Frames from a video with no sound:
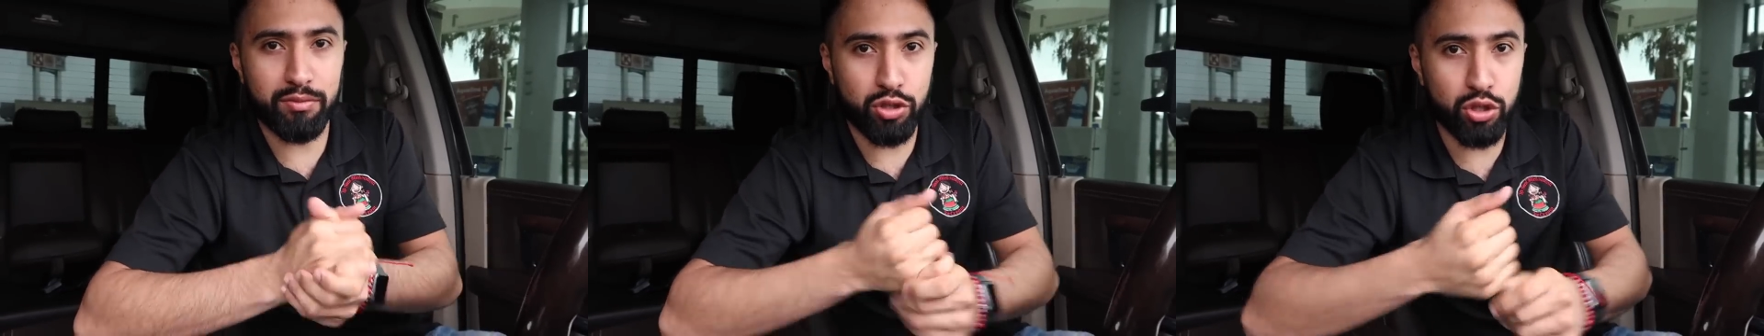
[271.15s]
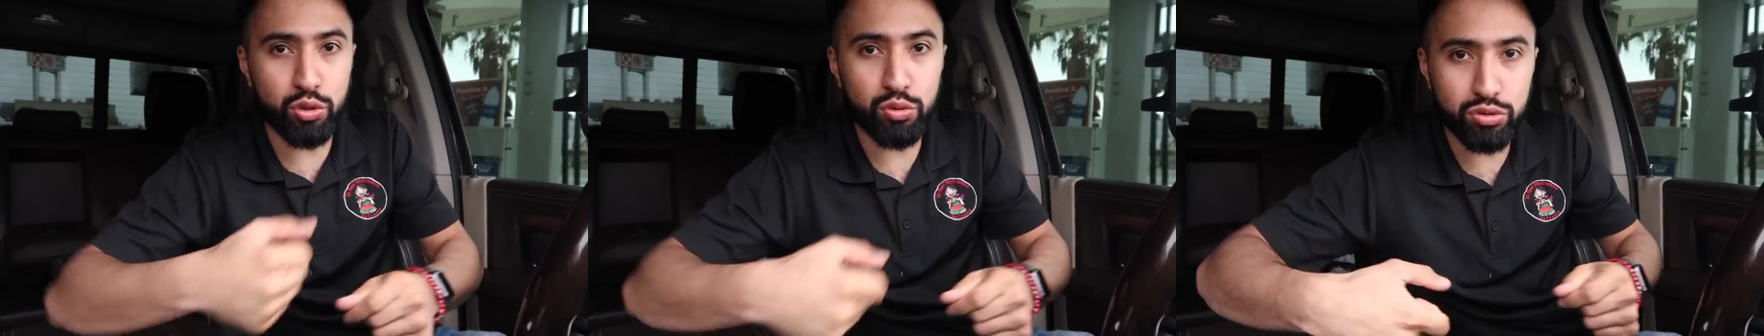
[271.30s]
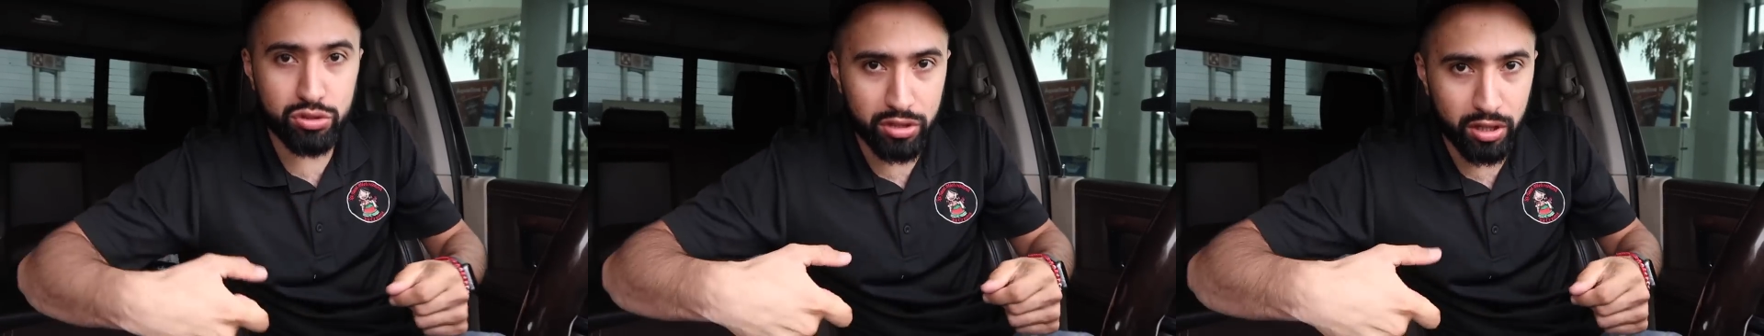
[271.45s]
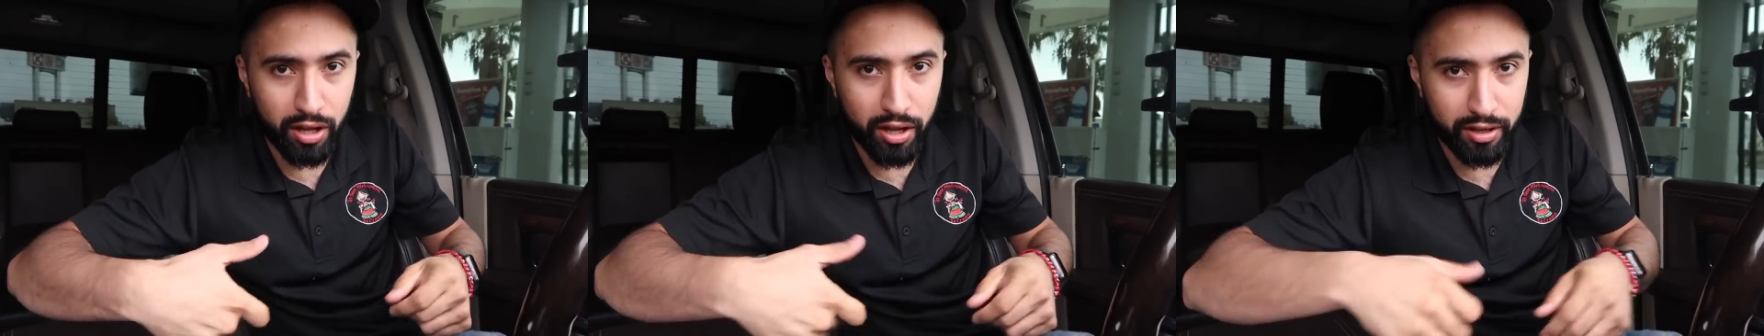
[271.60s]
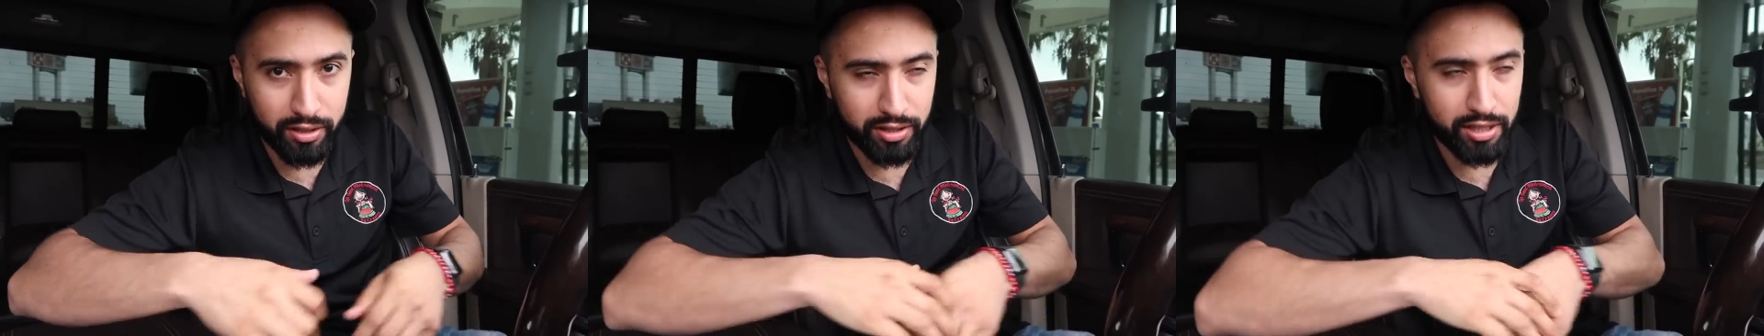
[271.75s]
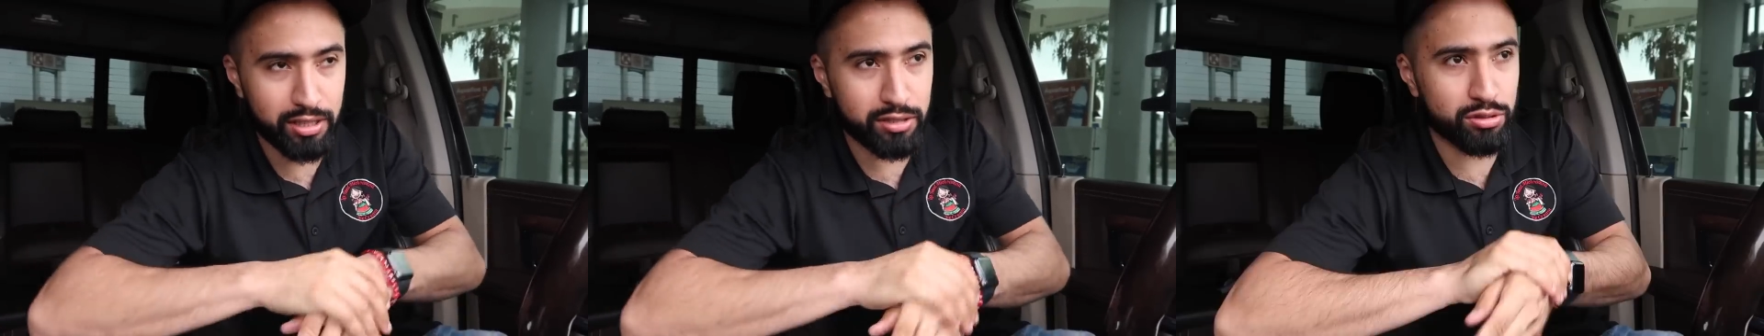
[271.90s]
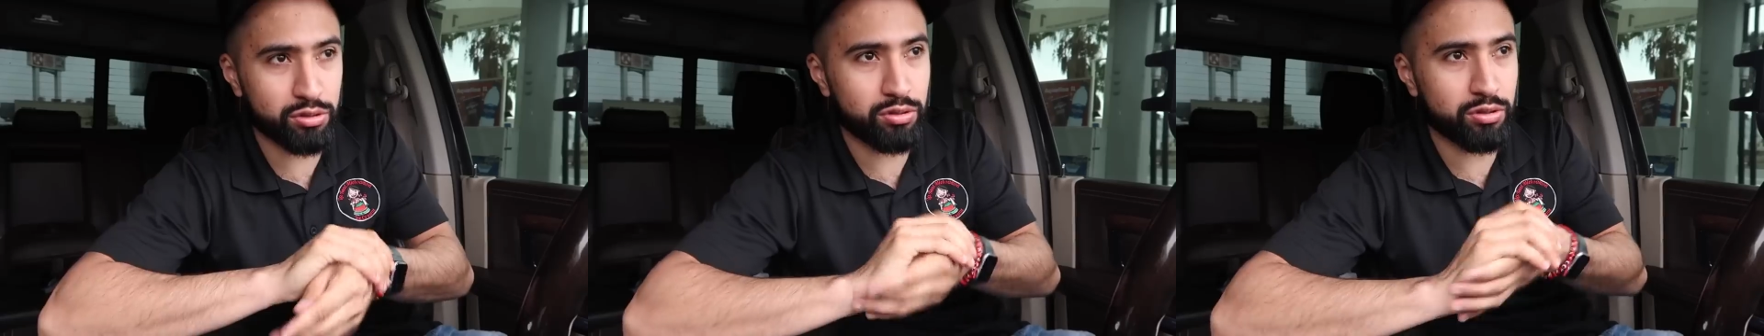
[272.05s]
use a lot of
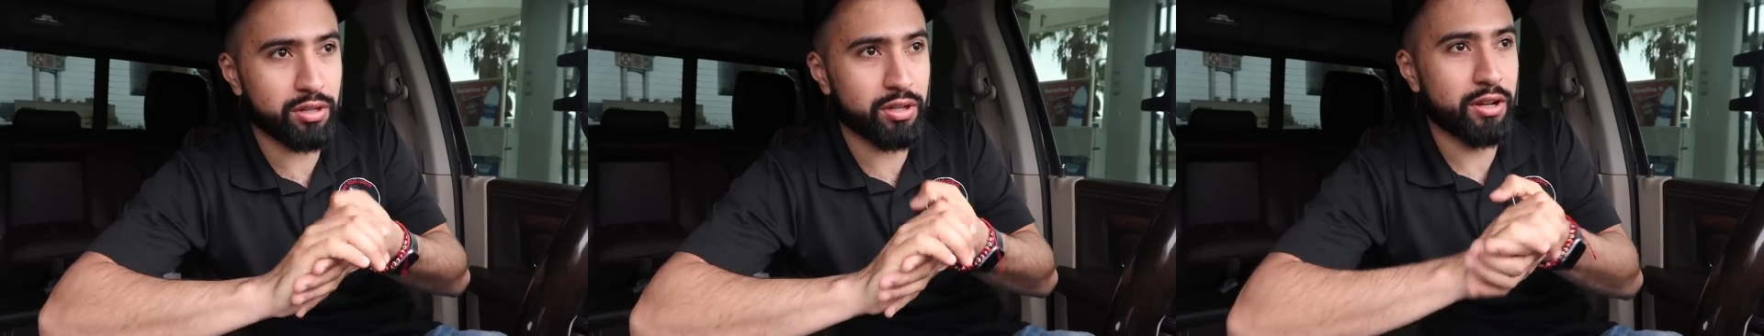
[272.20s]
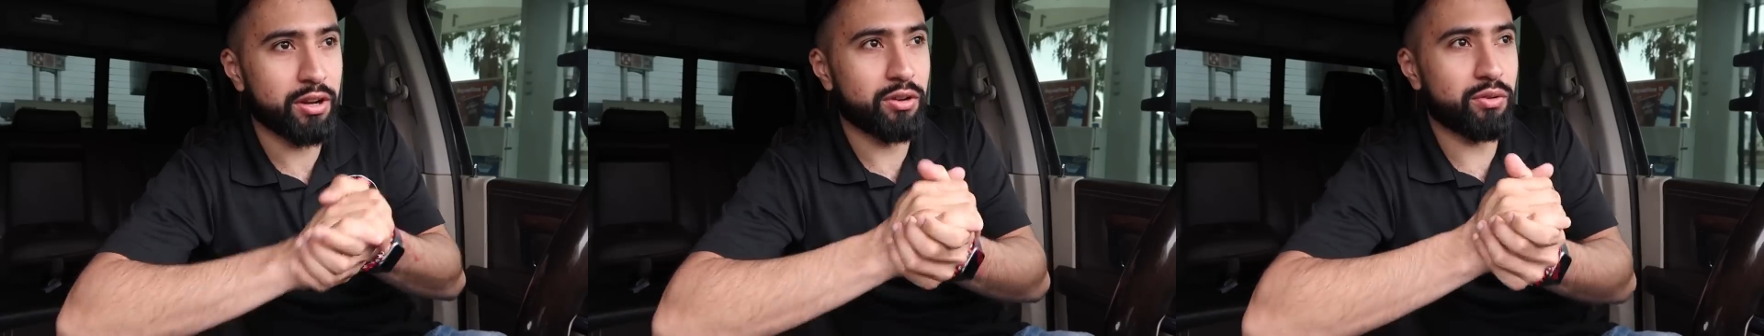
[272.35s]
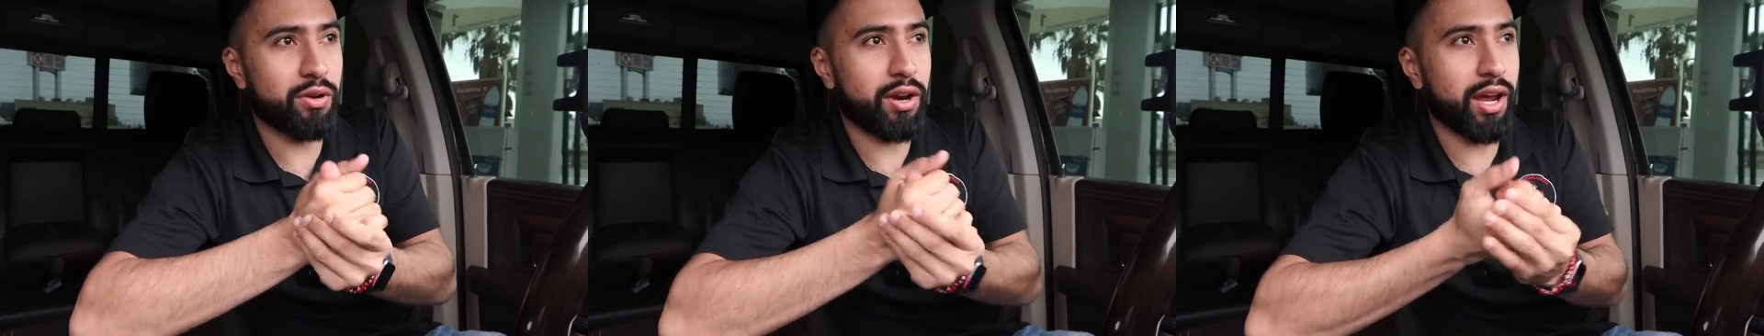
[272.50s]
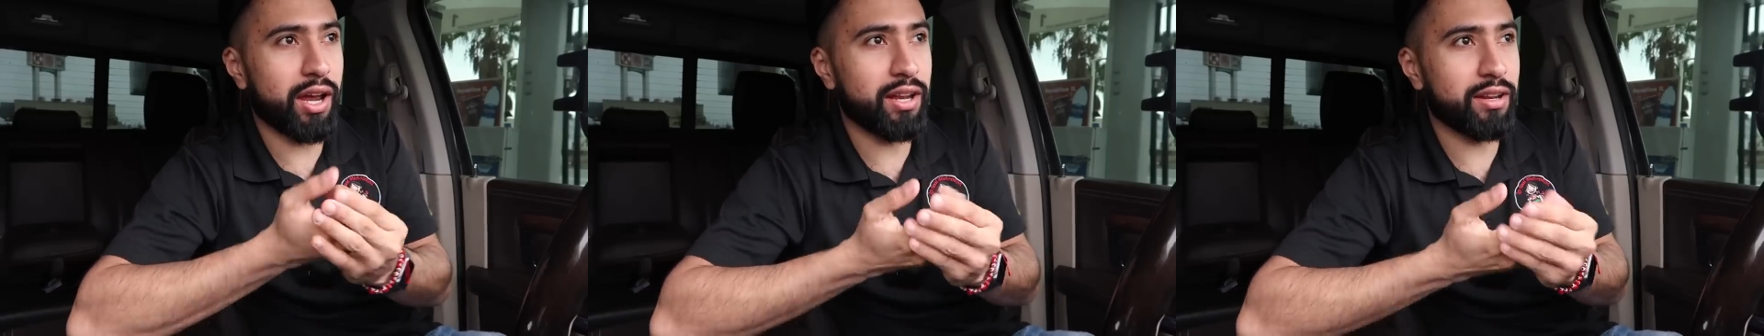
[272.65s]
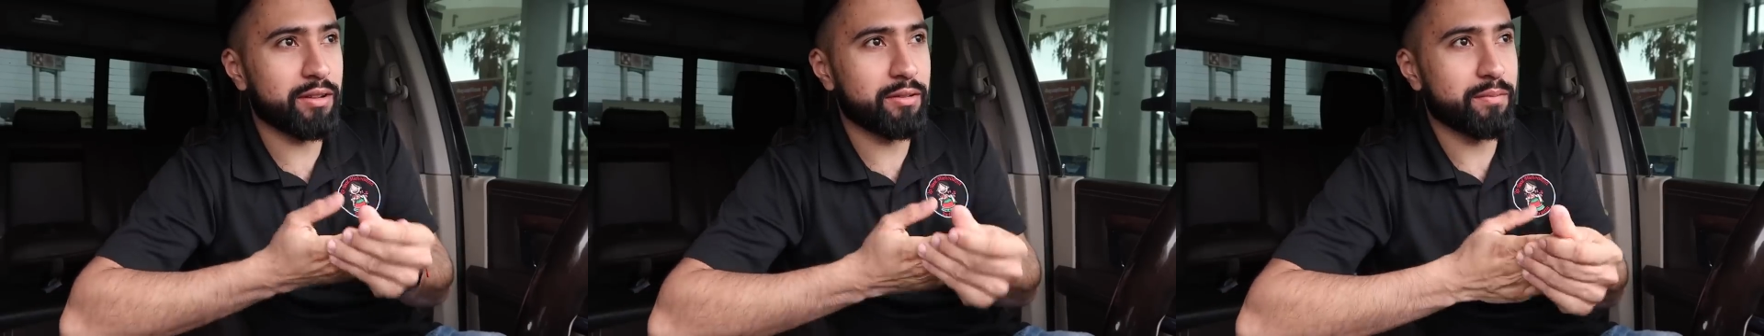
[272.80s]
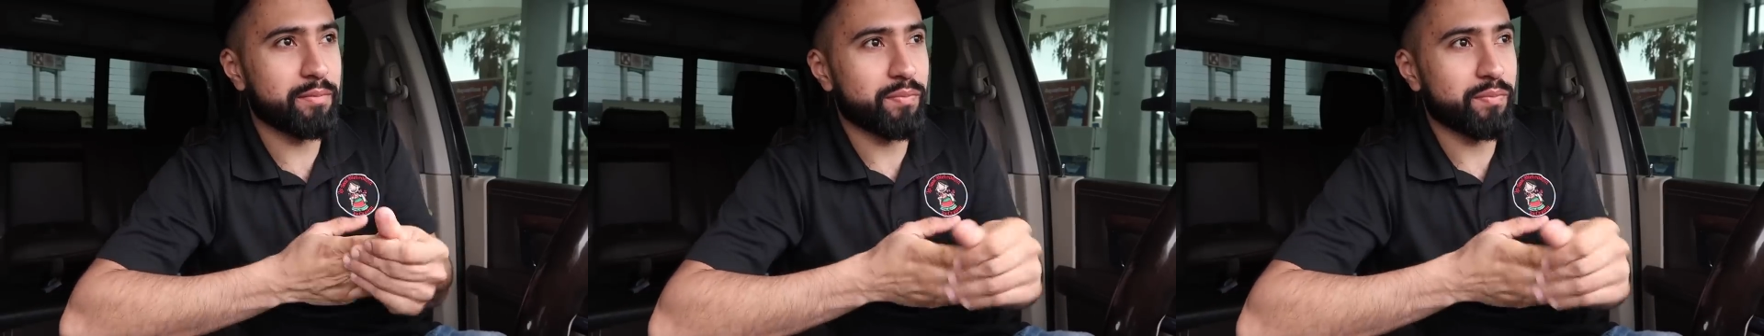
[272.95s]
diesel, right?